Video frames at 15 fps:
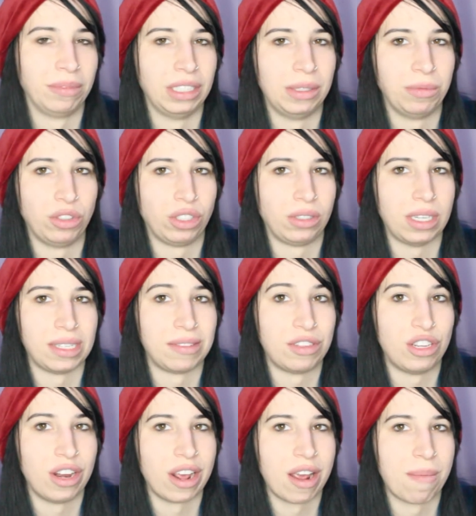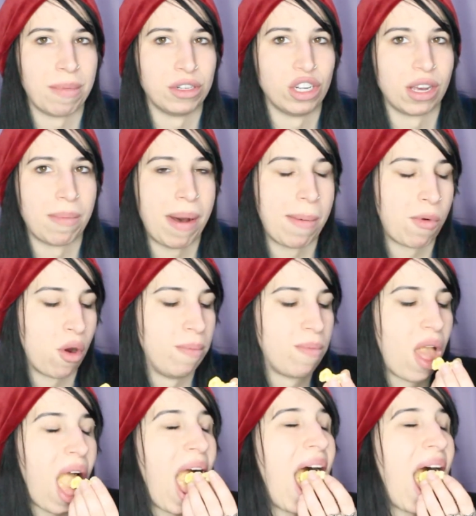that I'm just like sitting here munching on popcorn.